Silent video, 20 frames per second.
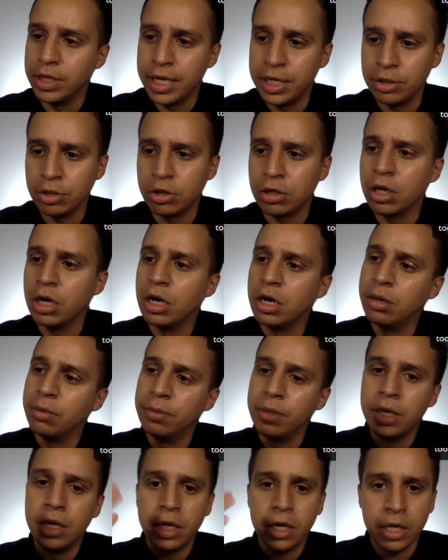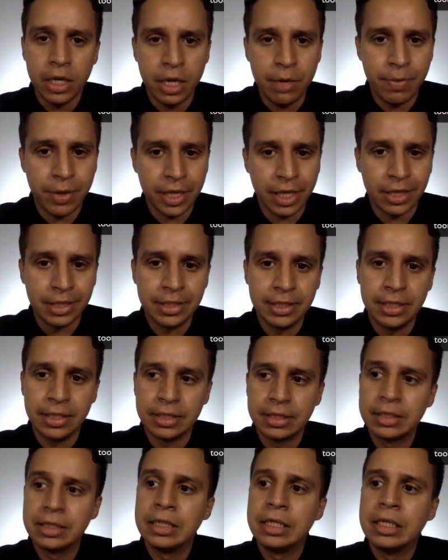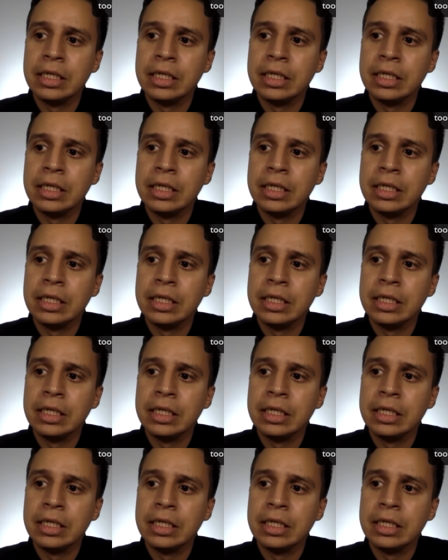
Intercom, Heap Analytics.